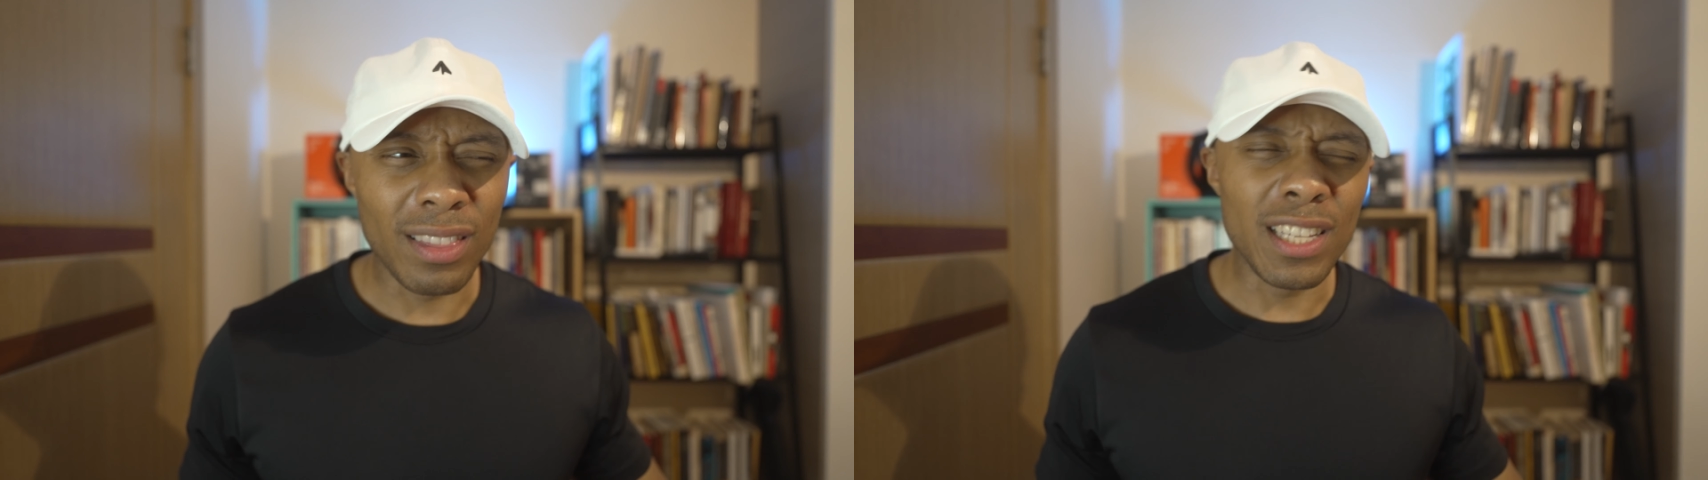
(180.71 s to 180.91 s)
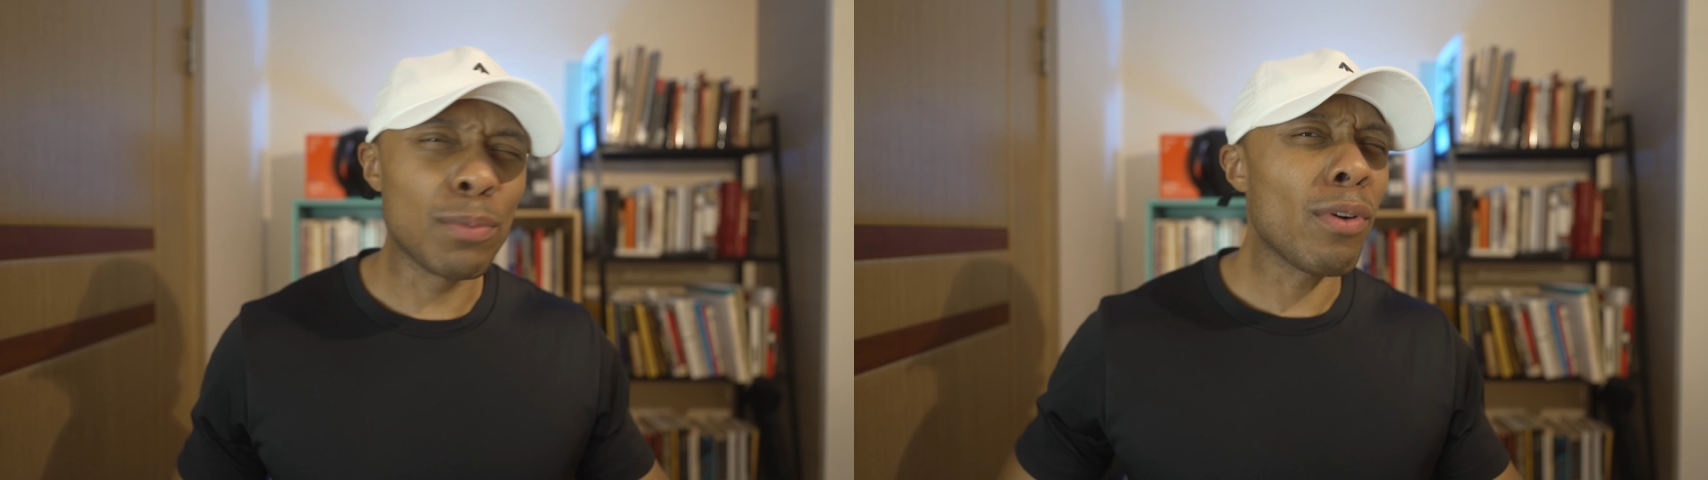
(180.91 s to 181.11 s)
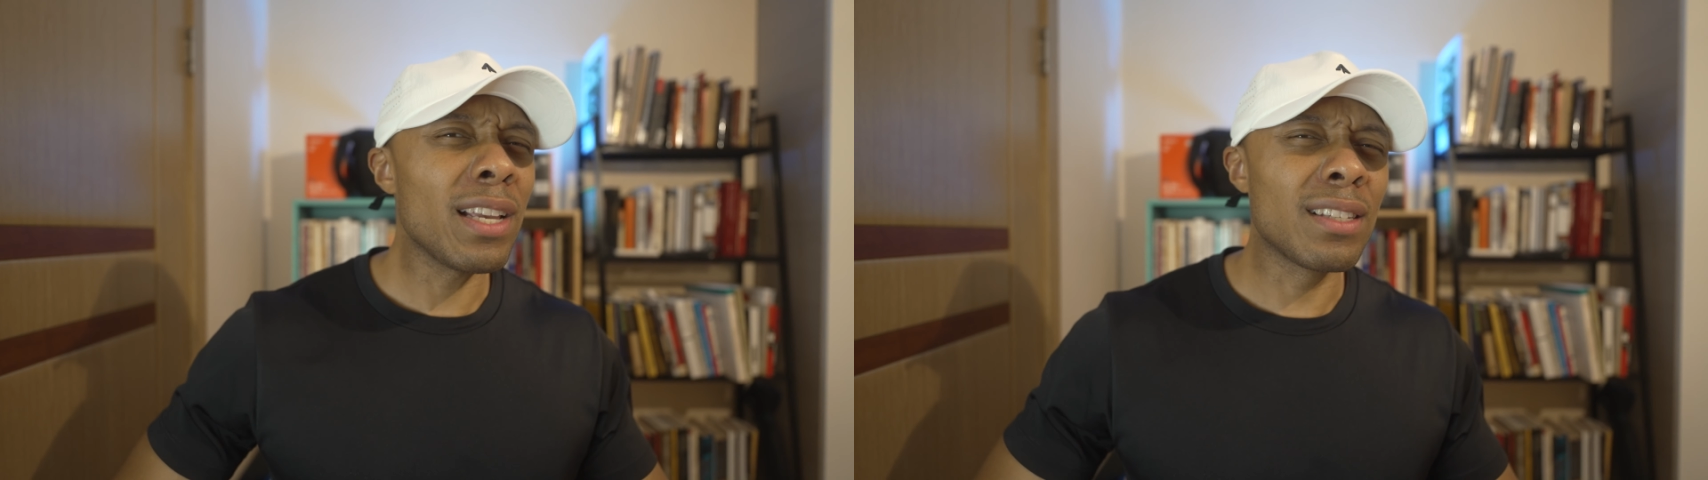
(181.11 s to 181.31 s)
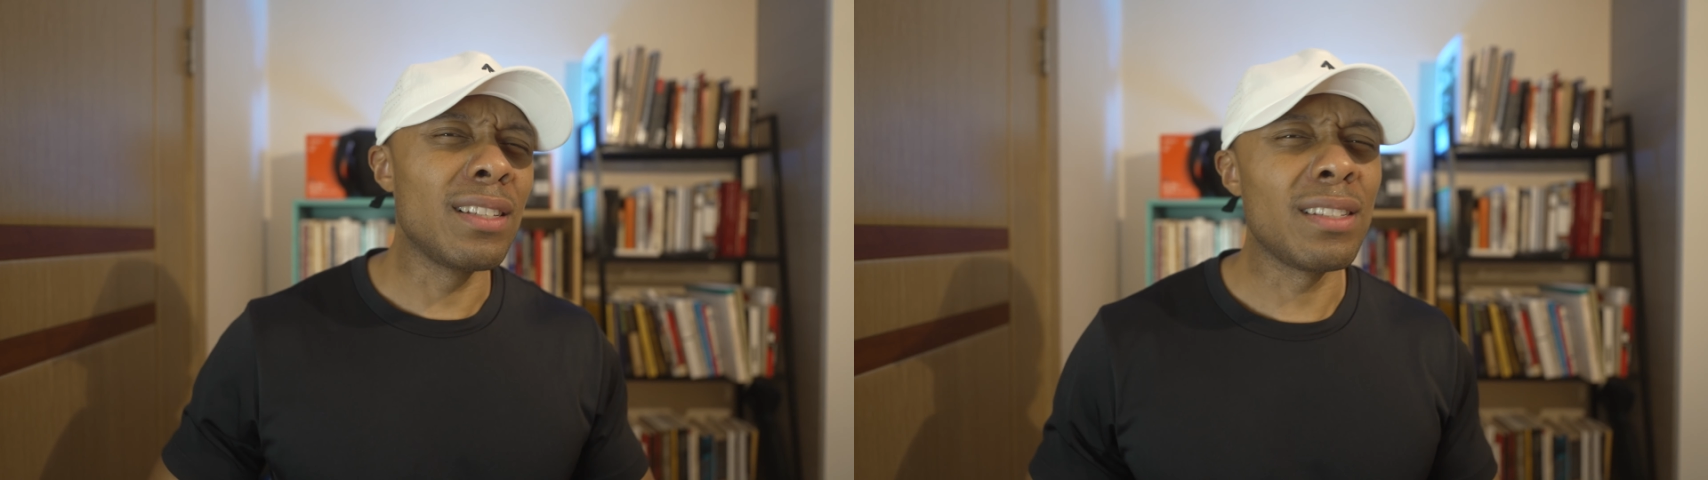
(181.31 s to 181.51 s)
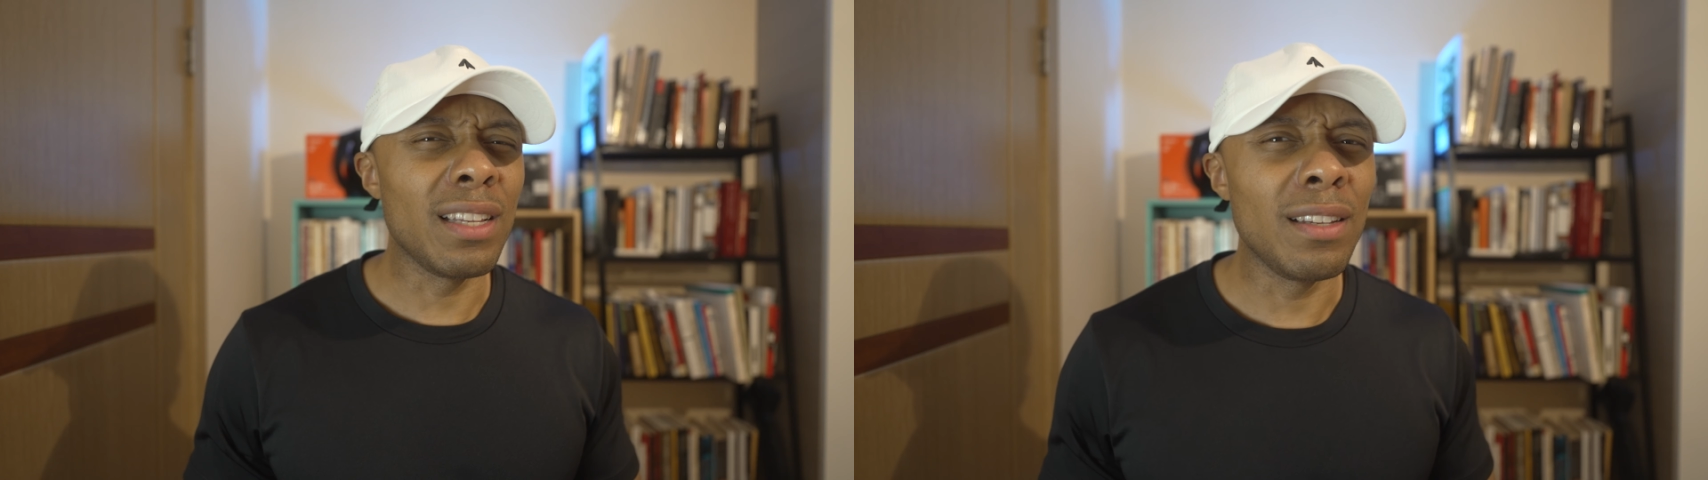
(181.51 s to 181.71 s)
This price can
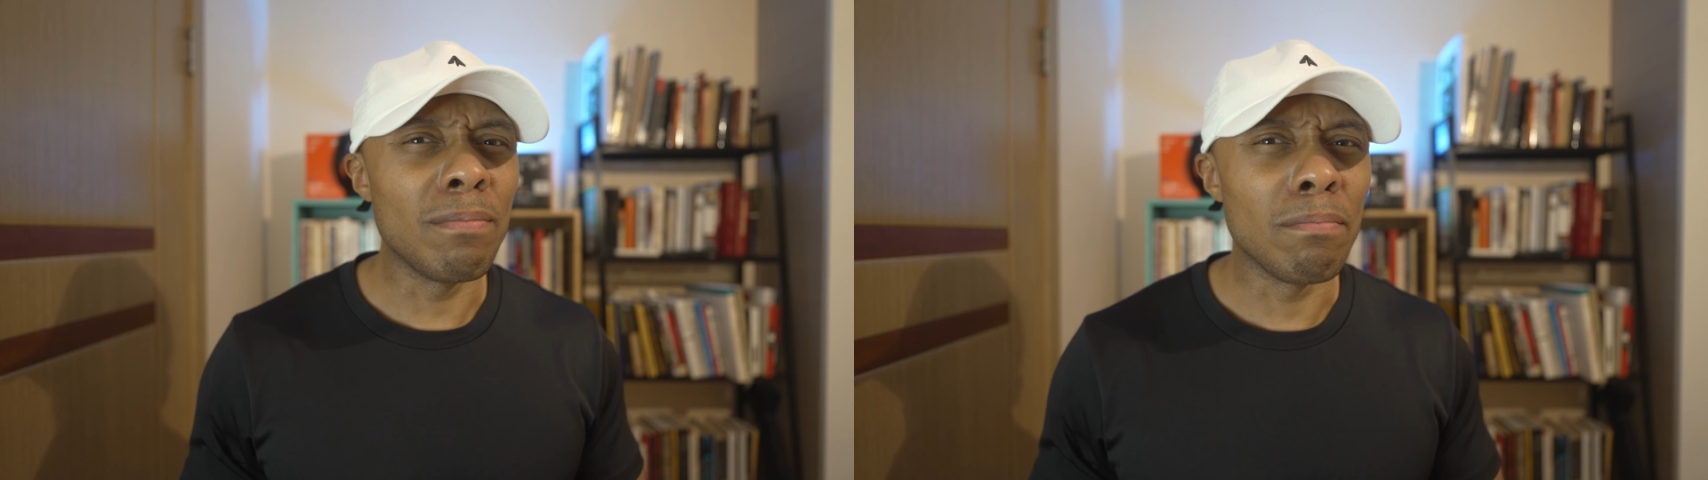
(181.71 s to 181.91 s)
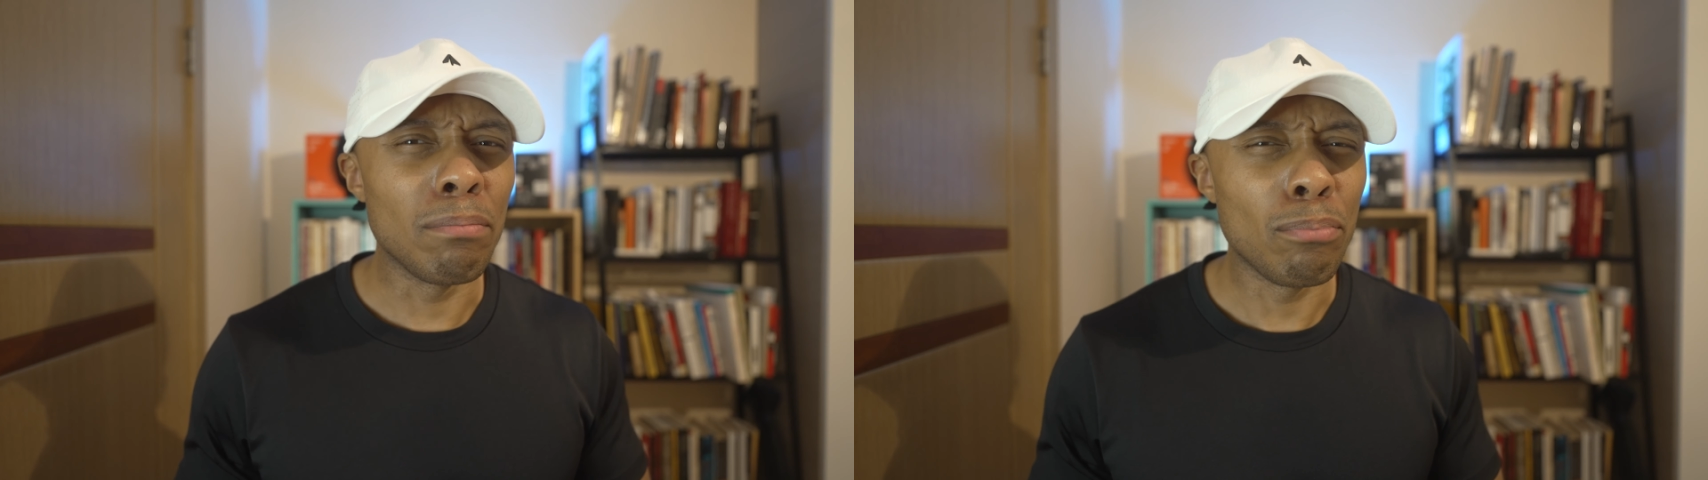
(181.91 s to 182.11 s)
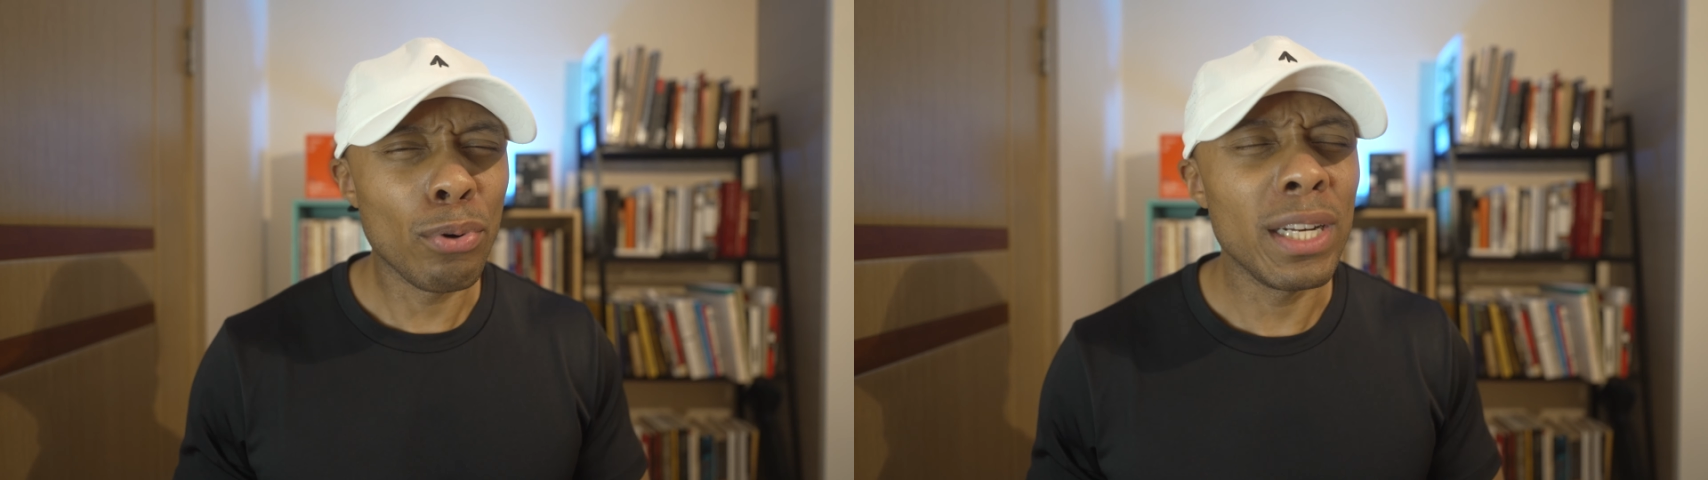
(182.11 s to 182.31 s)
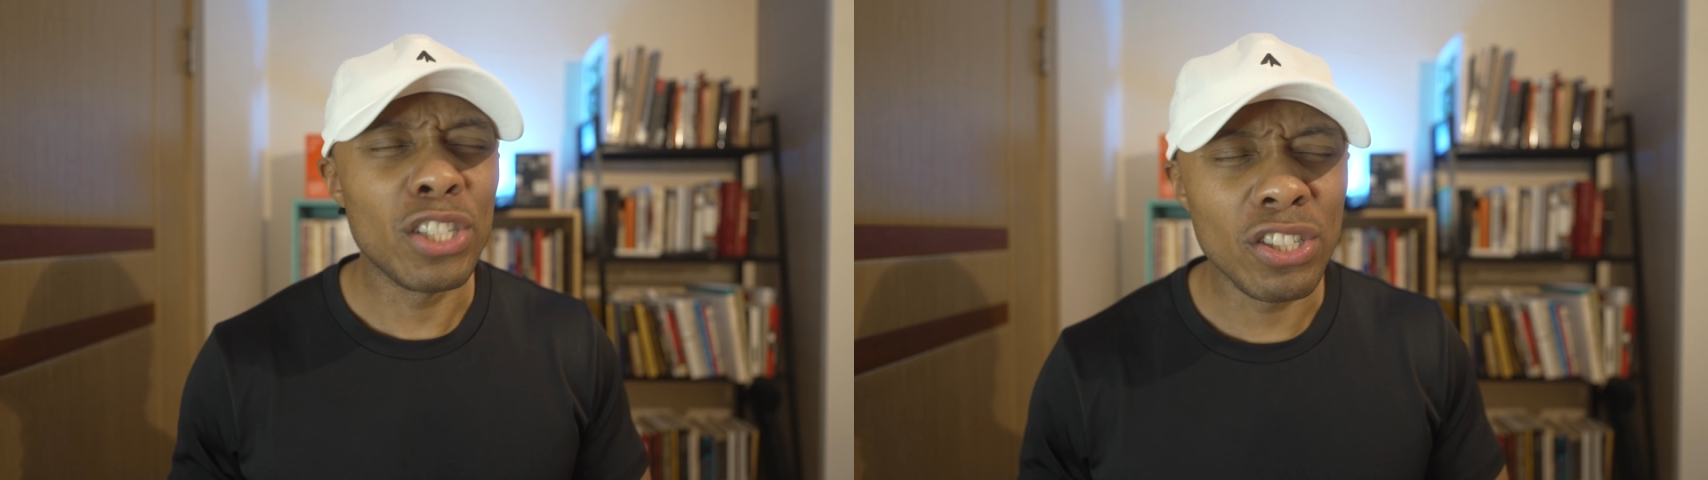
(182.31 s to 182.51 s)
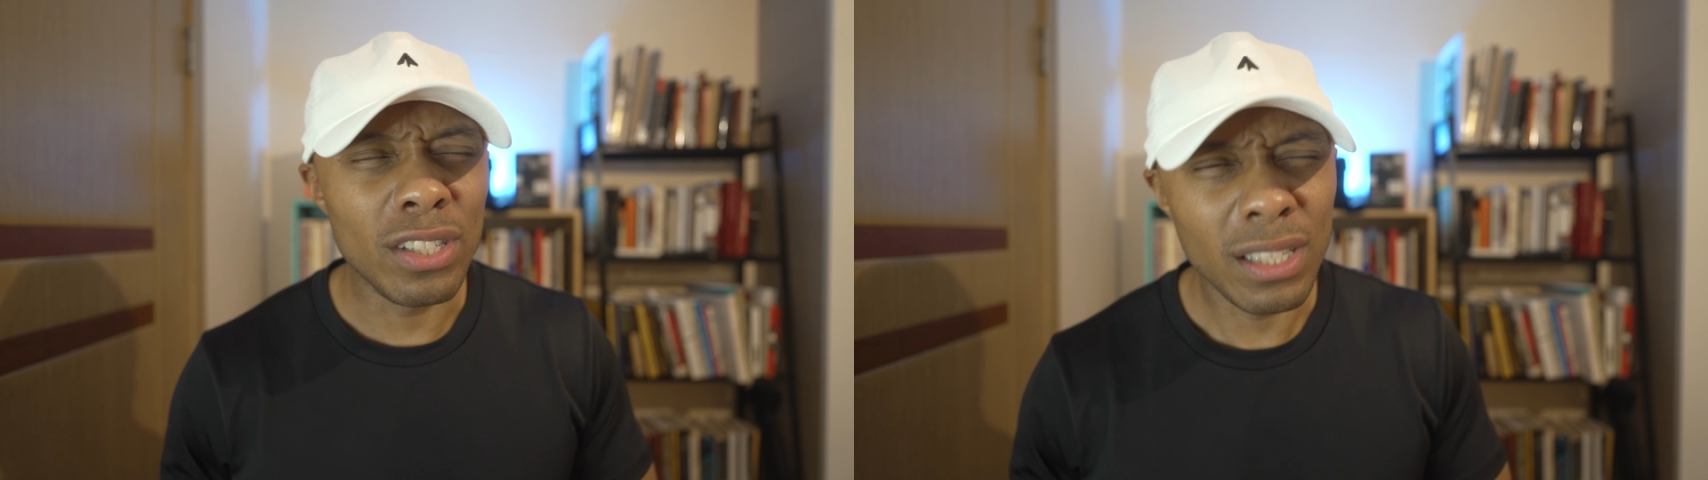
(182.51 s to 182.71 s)
seem pretty
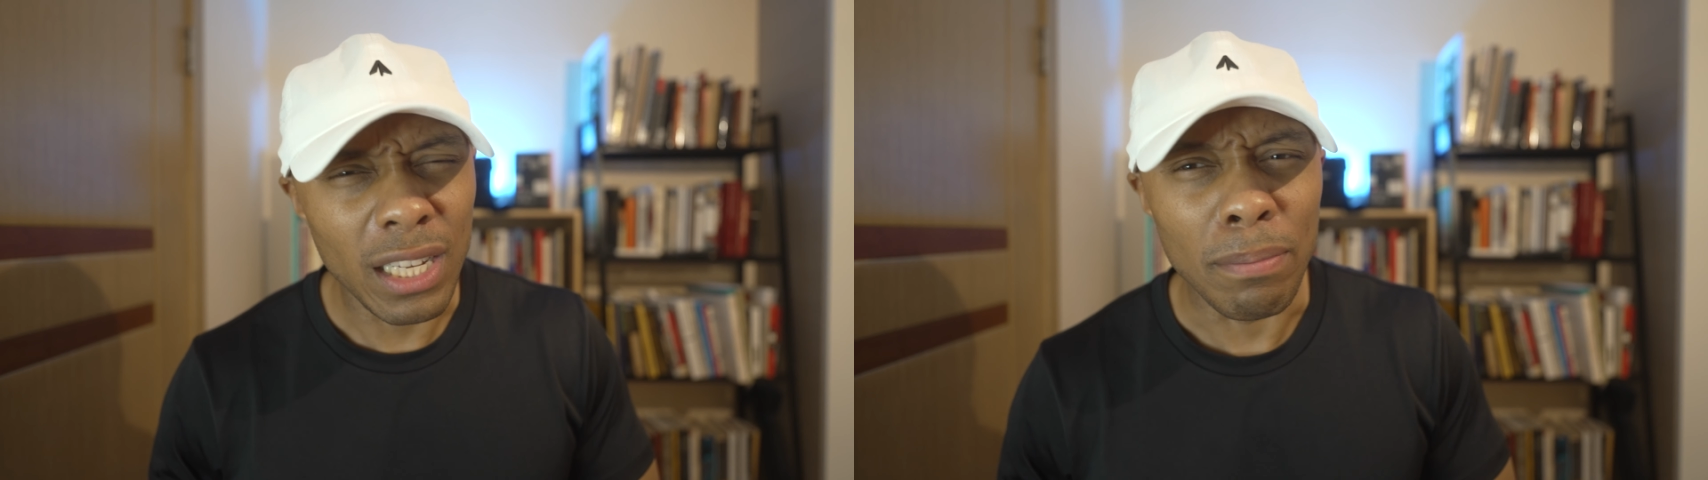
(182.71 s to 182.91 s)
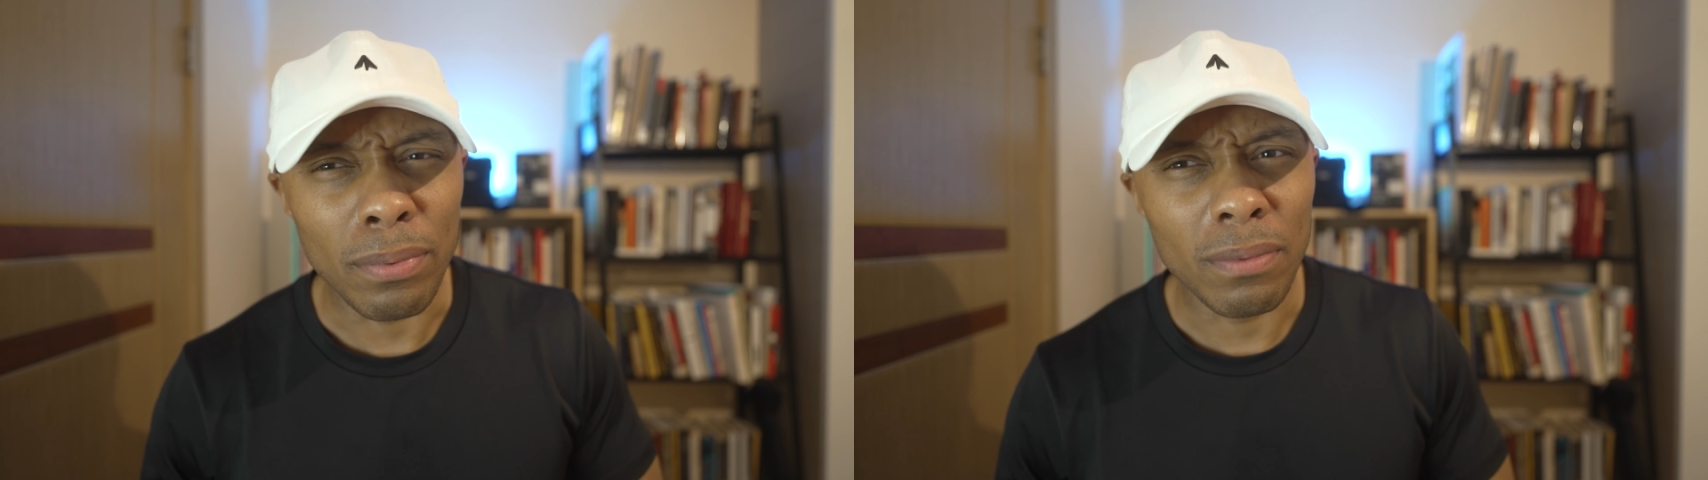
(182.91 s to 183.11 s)
steep.